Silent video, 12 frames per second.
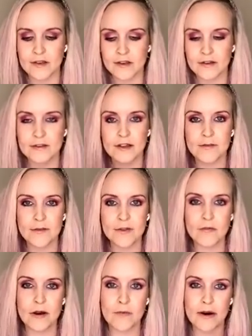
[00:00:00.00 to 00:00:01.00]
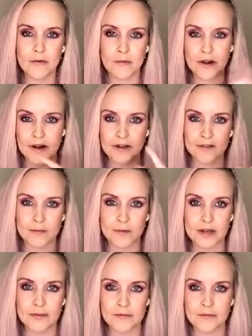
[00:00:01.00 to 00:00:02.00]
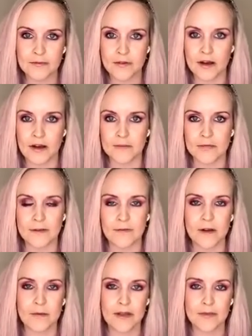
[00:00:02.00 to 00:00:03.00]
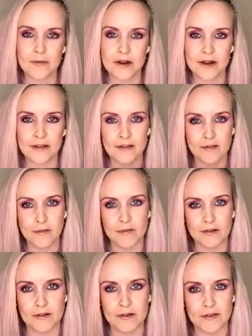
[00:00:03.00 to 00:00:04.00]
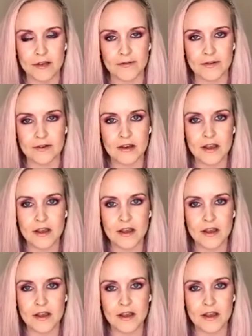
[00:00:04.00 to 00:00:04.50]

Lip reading: because even though I wear a 1X width, if I wear the 1X in 2007,